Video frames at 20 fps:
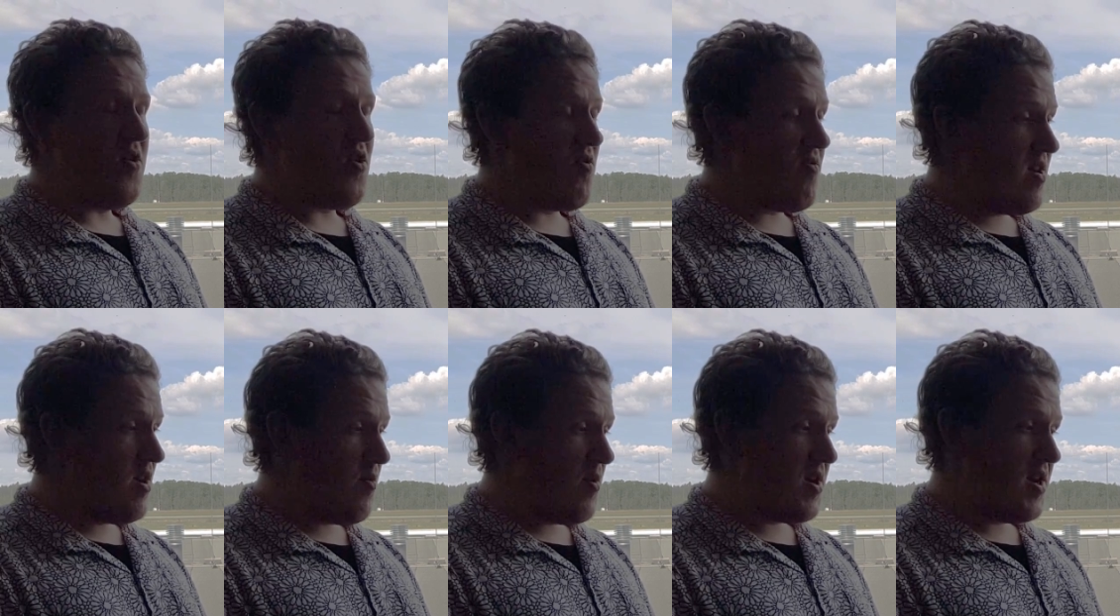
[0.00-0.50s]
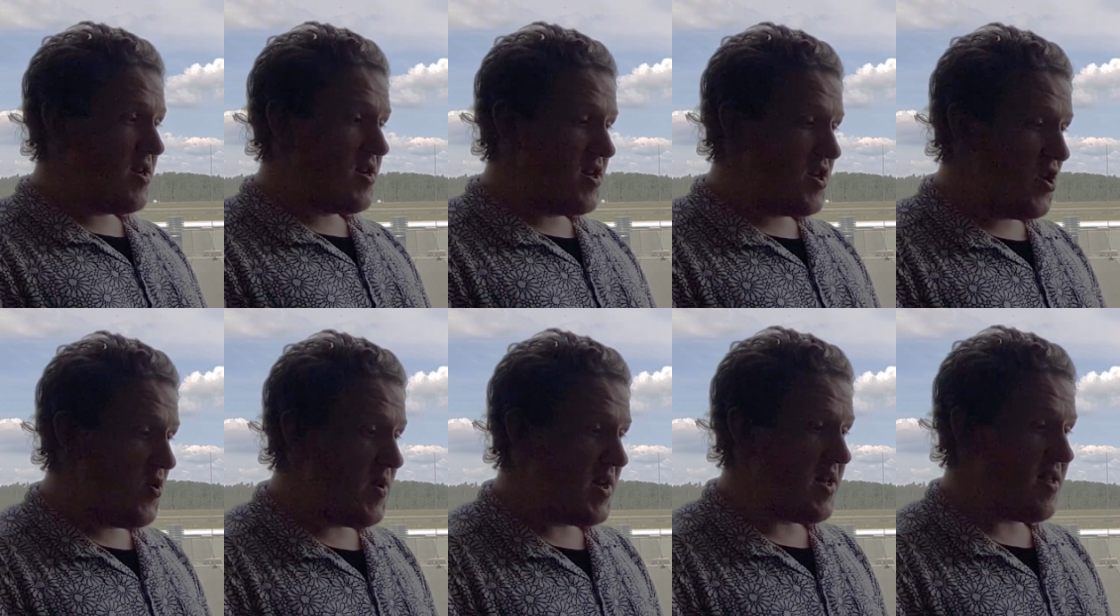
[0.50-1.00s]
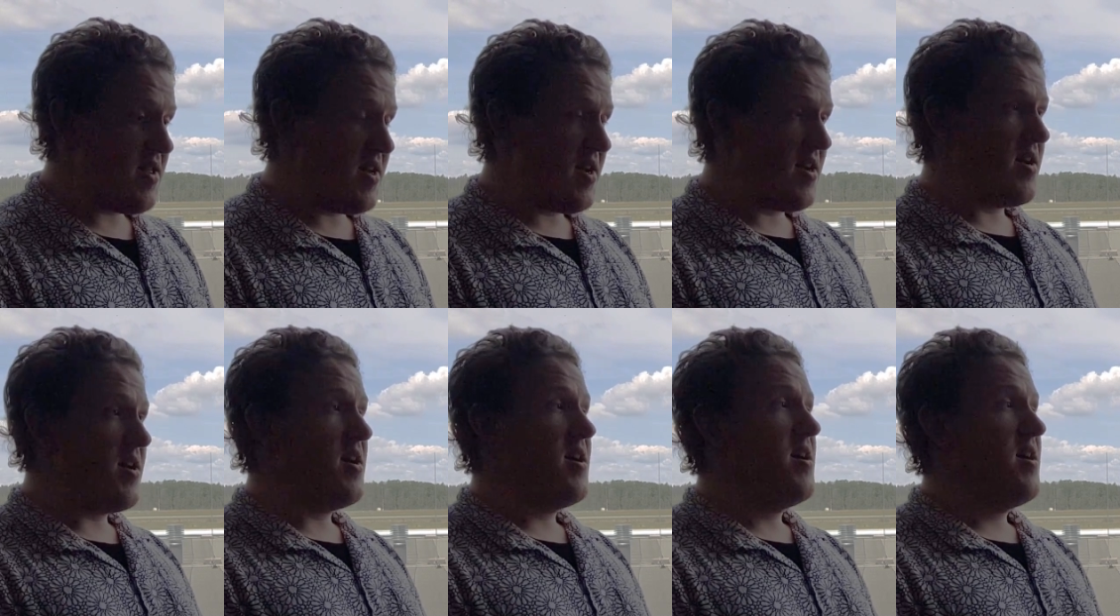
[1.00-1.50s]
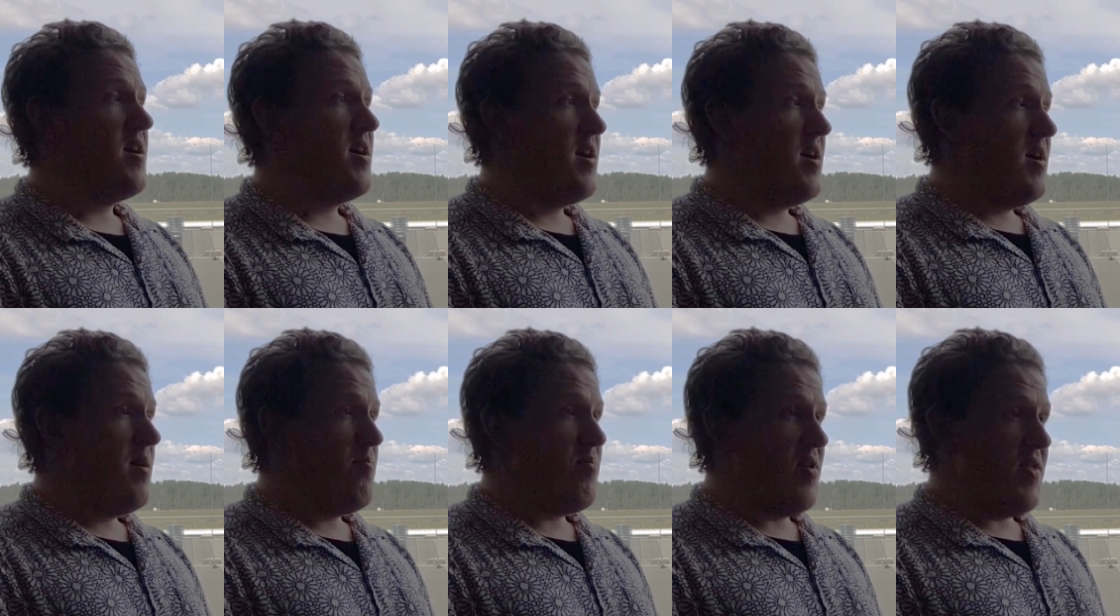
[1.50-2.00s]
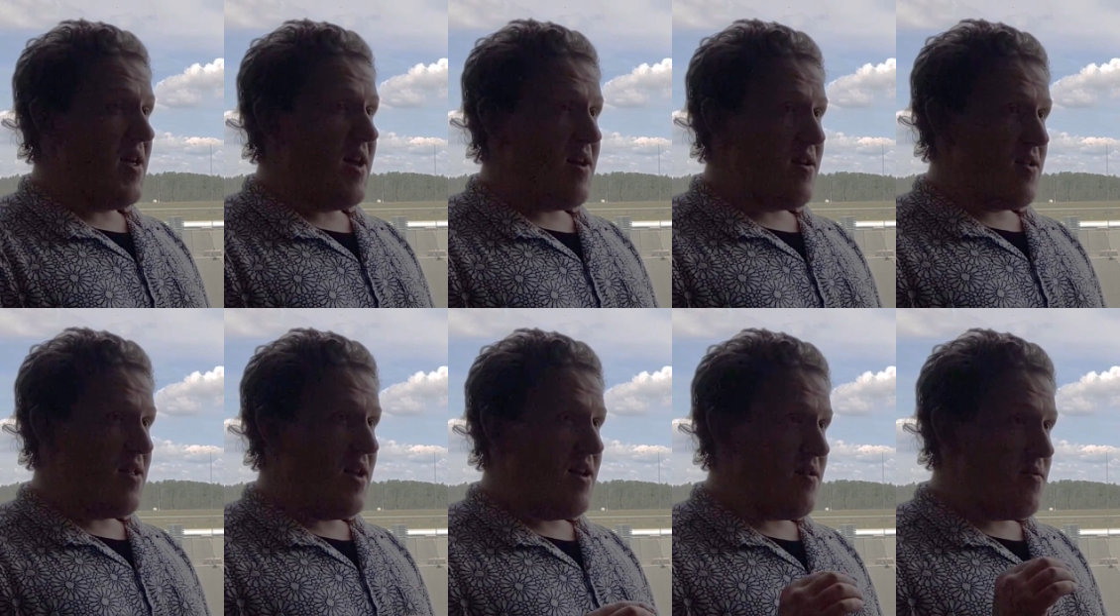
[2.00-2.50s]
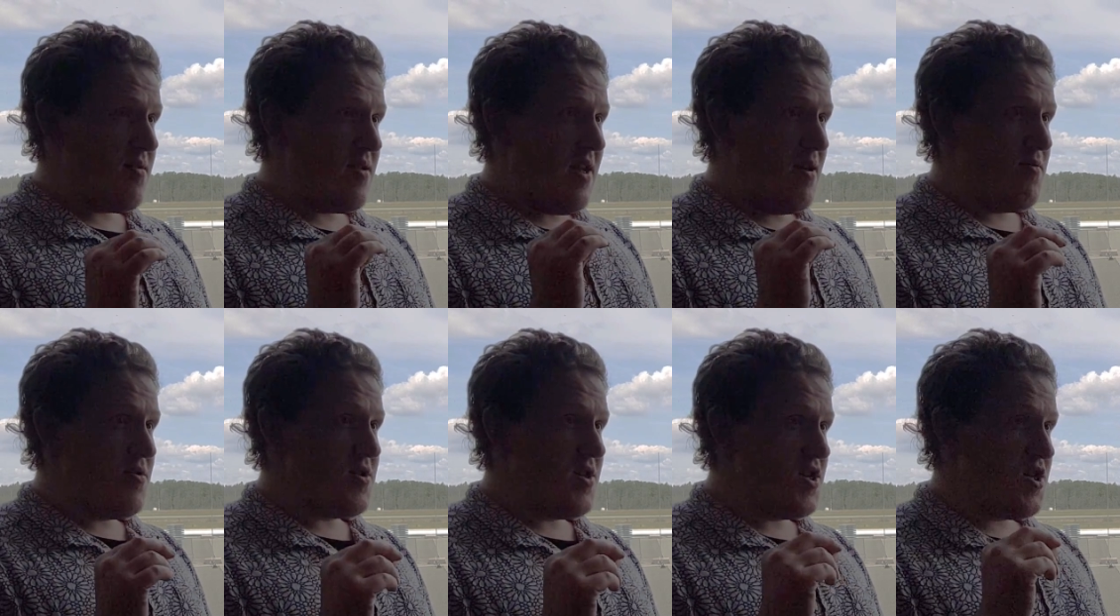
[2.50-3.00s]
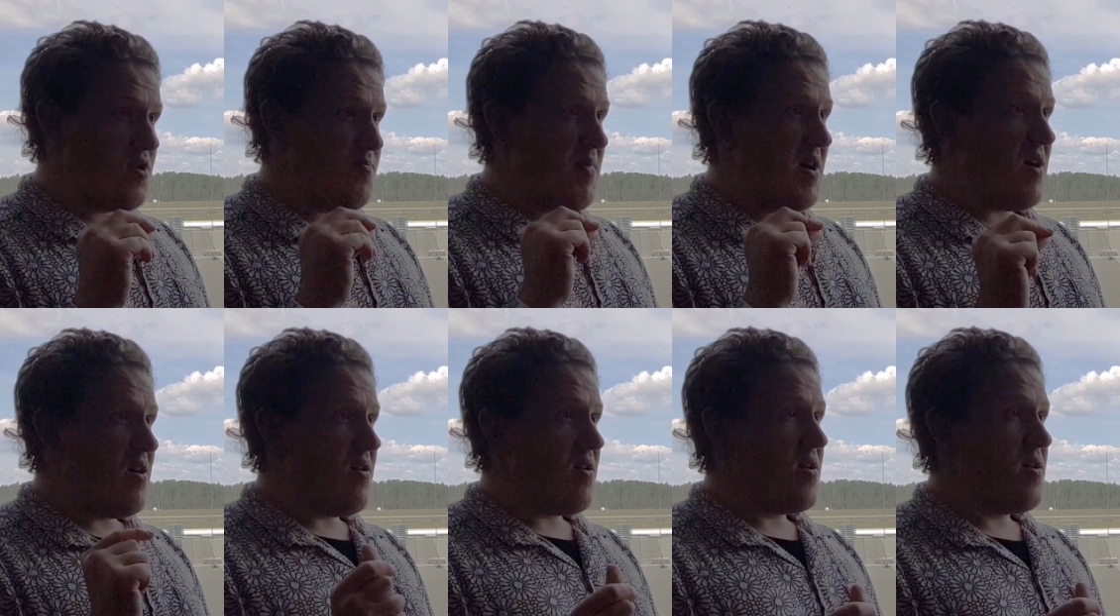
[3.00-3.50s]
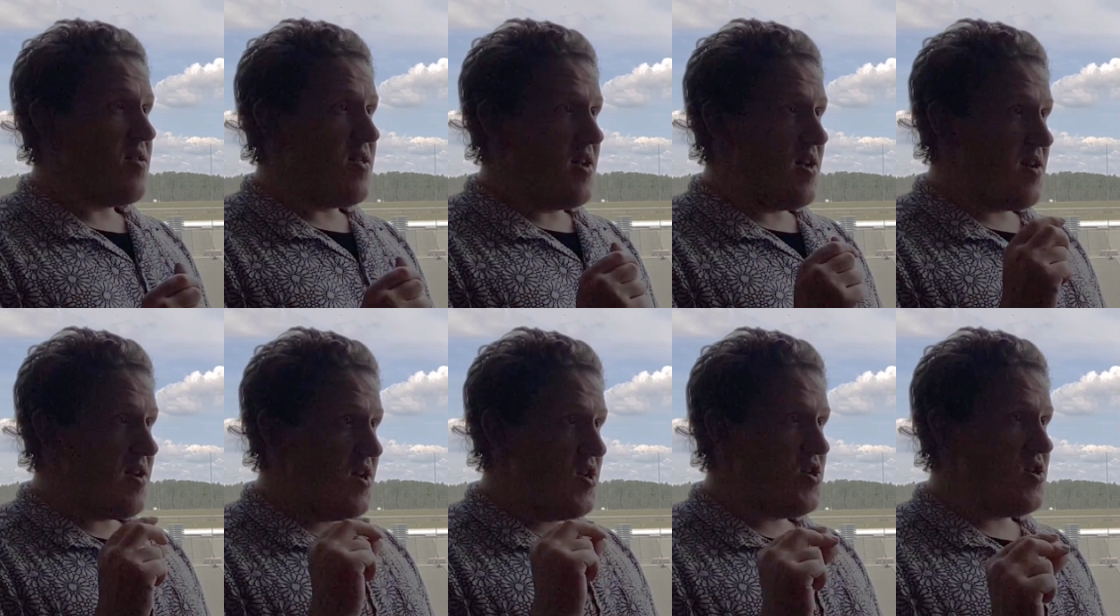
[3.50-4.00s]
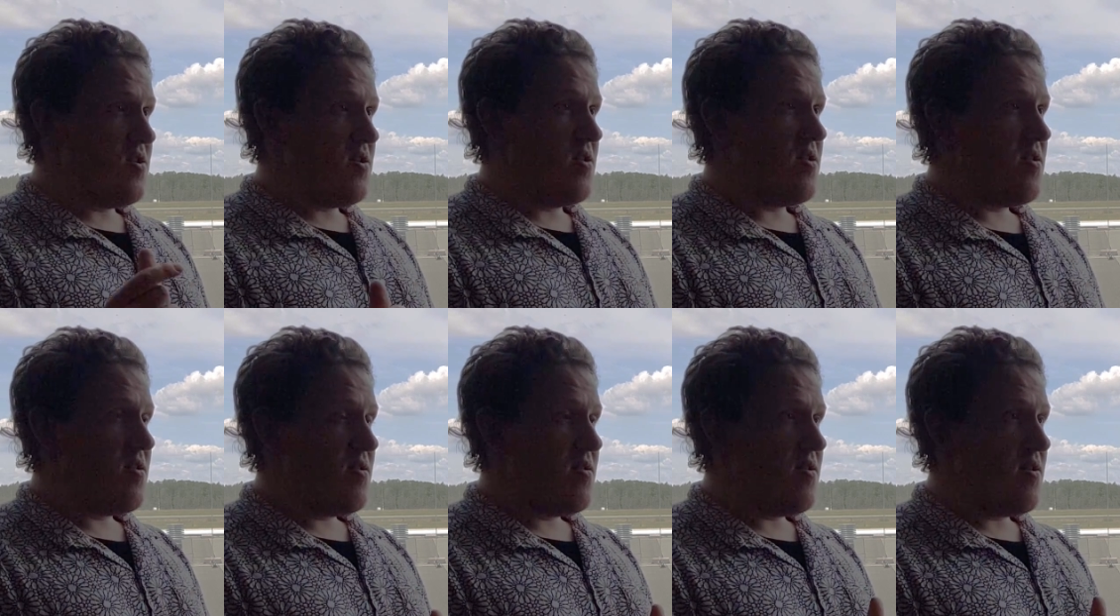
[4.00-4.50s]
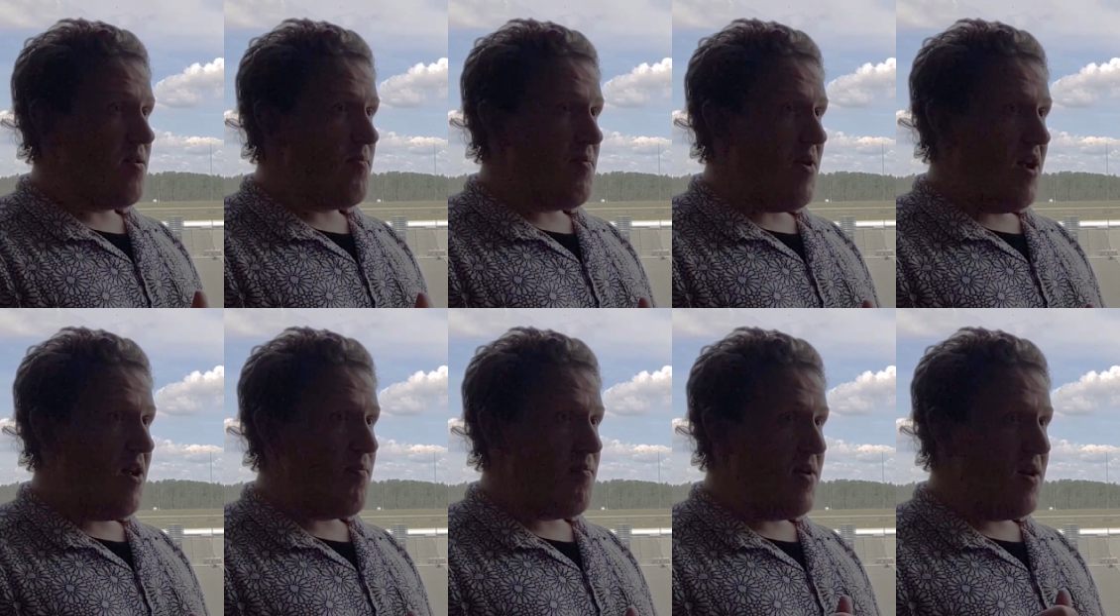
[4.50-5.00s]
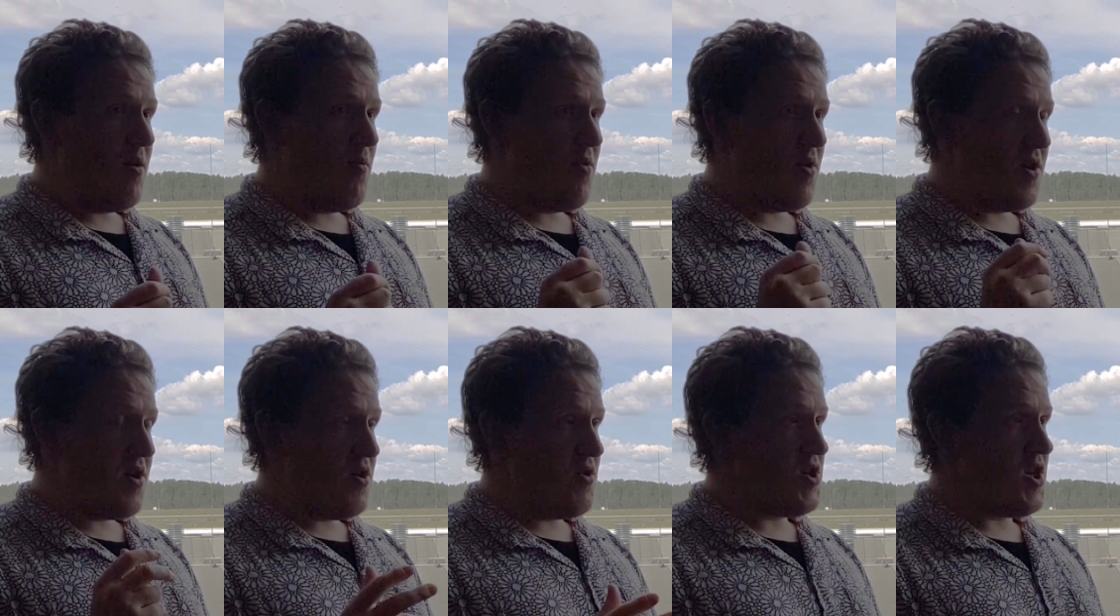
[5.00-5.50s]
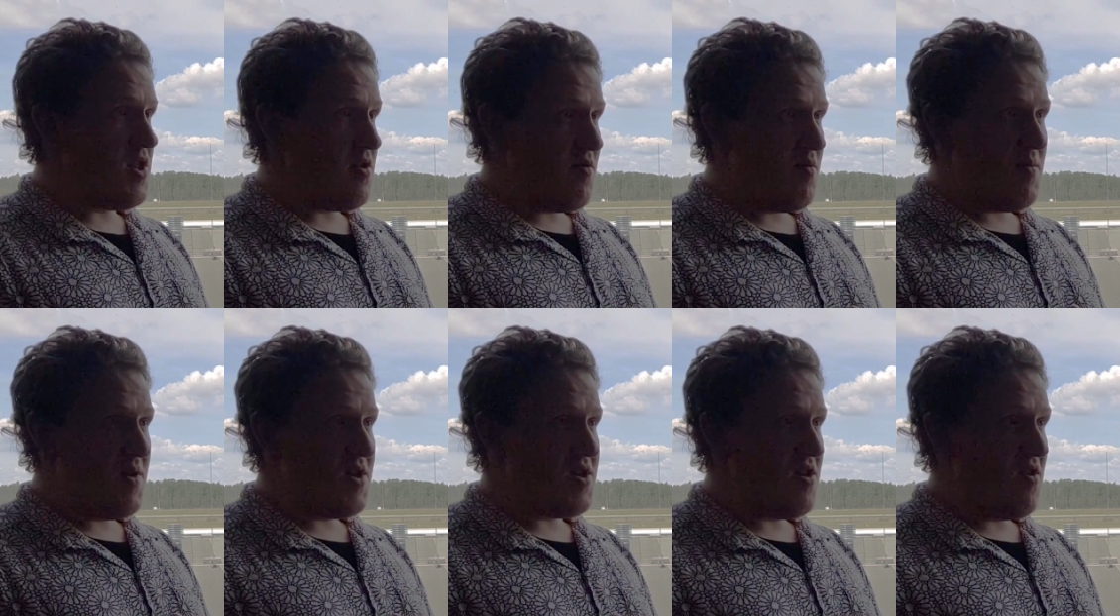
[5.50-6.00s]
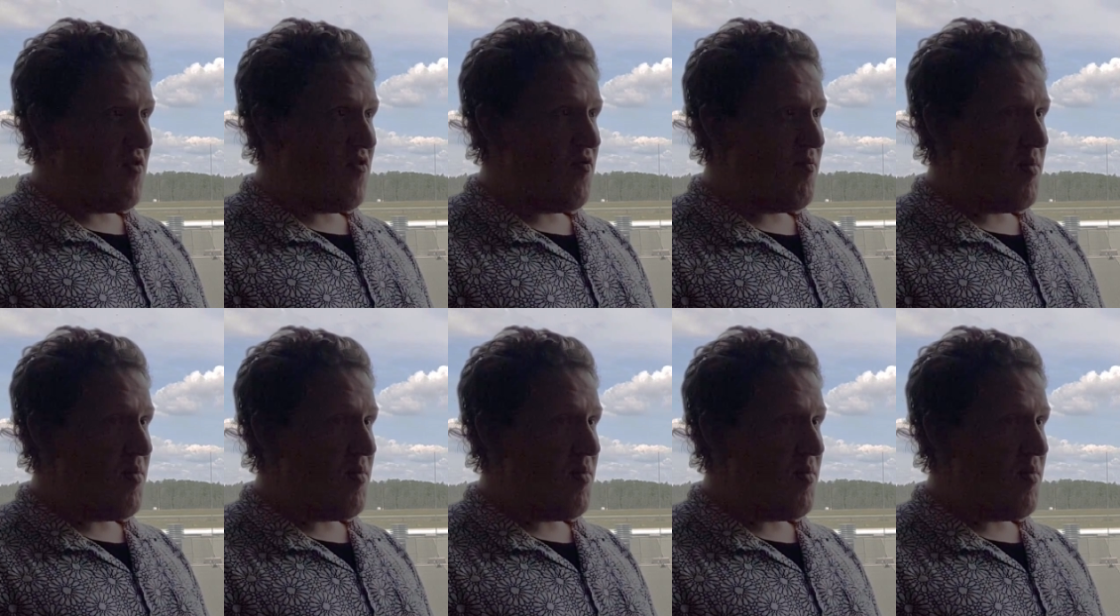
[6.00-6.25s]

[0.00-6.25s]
really wanting to do anything. But that was the spark, the ignition that made me want to do something with myself.